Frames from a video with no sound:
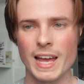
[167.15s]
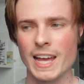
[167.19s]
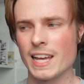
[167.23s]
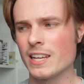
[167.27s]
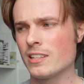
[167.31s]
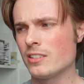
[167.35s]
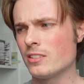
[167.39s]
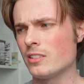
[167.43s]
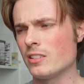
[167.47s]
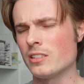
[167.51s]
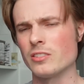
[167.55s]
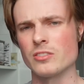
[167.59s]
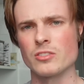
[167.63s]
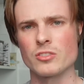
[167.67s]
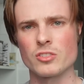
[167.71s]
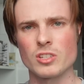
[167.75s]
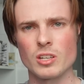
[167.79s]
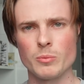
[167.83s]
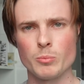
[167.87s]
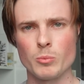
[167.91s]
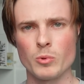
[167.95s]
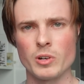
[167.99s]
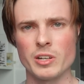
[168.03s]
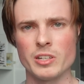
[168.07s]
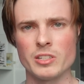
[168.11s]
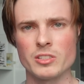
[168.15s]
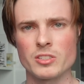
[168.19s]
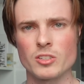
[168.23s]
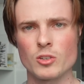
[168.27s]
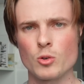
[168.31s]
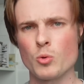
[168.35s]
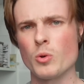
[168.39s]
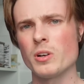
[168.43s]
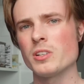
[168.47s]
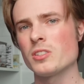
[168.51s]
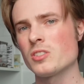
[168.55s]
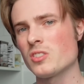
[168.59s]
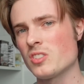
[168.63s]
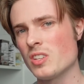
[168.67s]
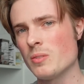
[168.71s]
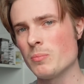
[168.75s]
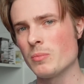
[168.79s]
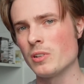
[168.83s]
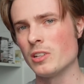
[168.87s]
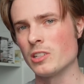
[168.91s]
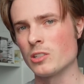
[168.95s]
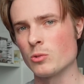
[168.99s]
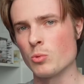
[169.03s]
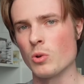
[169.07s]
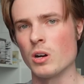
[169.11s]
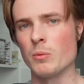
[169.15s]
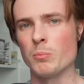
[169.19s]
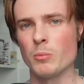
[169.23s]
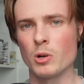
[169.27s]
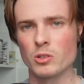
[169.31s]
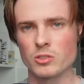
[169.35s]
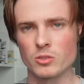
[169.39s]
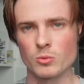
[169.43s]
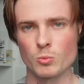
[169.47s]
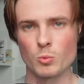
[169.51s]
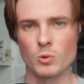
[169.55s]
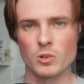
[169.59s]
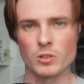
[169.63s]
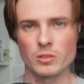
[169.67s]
and in some ways quite similar to our modern